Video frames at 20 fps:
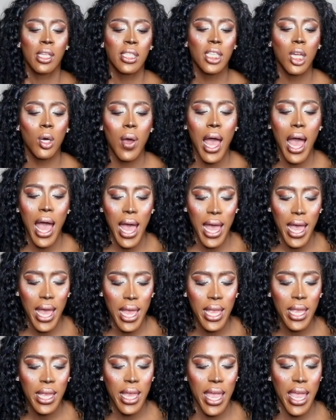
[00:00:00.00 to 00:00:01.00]
So
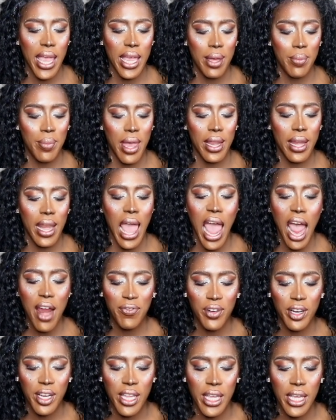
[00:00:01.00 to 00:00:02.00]
I am an
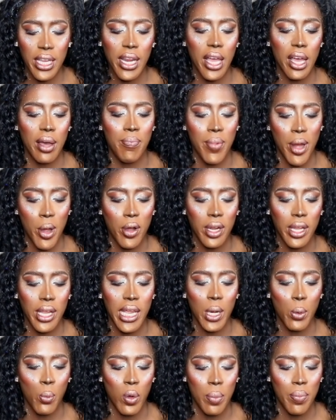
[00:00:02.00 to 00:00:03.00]
African
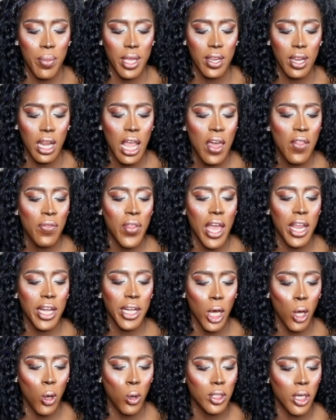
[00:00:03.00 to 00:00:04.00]
American woman that
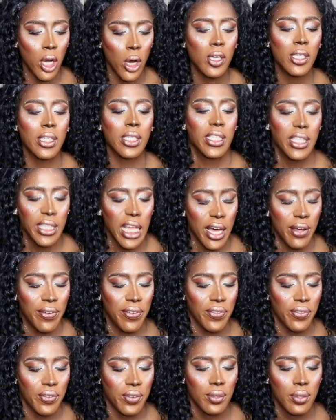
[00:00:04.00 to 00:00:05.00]
knows her
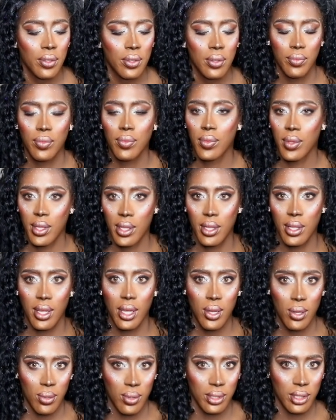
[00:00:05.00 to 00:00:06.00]
stuff.
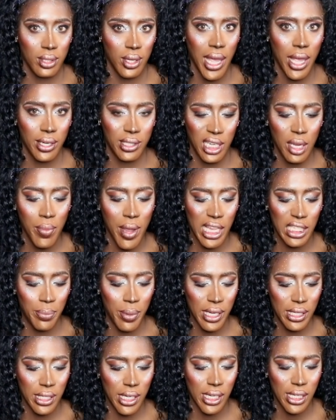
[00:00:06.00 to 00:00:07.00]
Oh, hey, she means
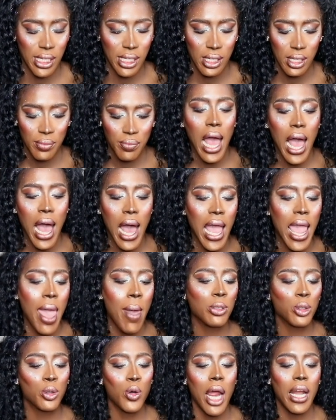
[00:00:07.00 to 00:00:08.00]
business. I
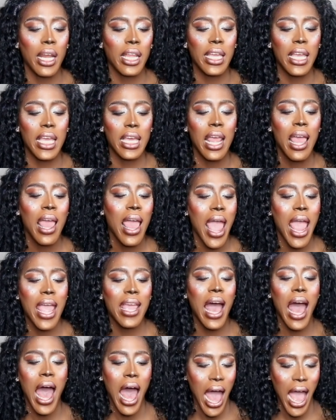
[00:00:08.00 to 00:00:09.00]
am trying to get a
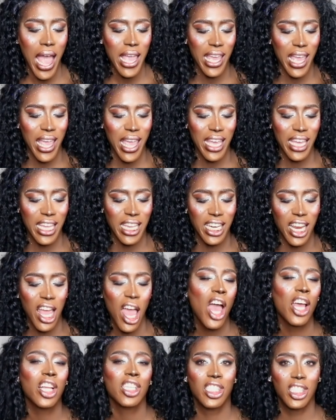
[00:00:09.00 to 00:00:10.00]
high-end
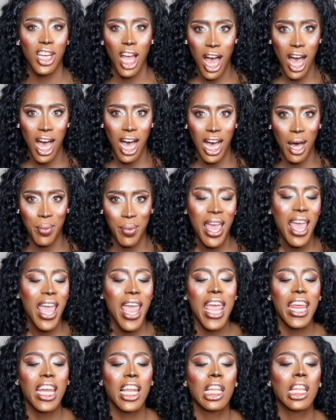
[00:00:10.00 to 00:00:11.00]
job
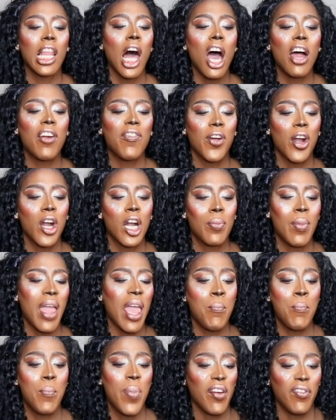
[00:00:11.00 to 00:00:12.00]
in a law firm
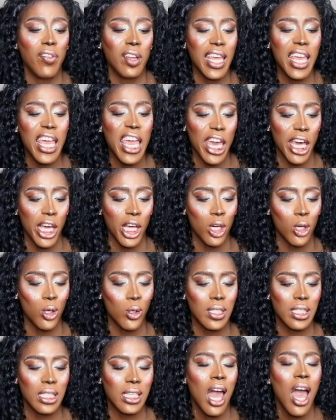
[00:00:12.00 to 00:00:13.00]
in Beverly
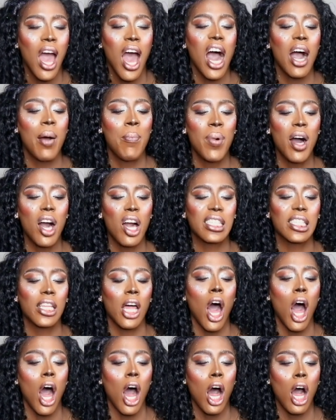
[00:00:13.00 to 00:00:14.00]
Hills amongst
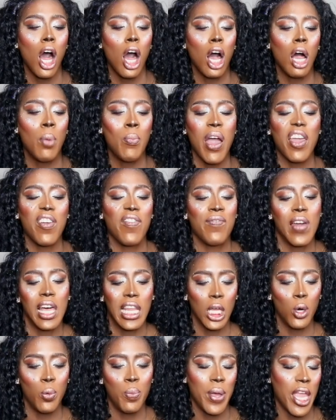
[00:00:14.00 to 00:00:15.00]
all my
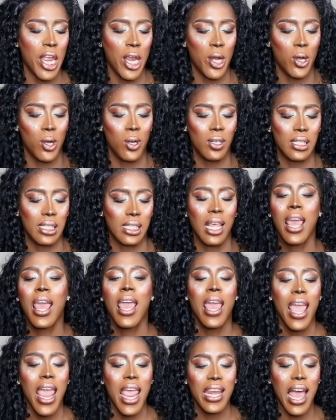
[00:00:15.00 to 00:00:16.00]
fellow peers.
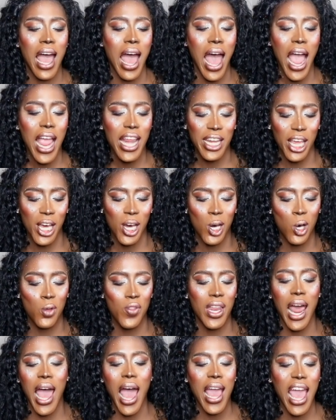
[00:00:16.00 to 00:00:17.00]
And I know
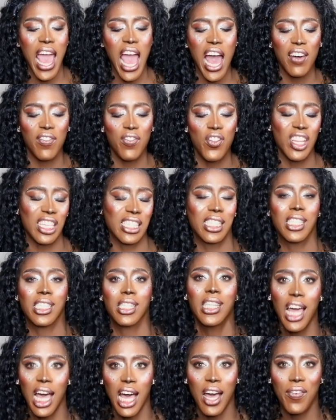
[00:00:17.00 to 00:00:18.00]
that I have the
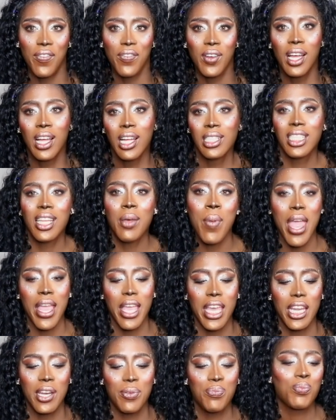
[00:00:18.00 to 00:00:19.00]
stuff to make it,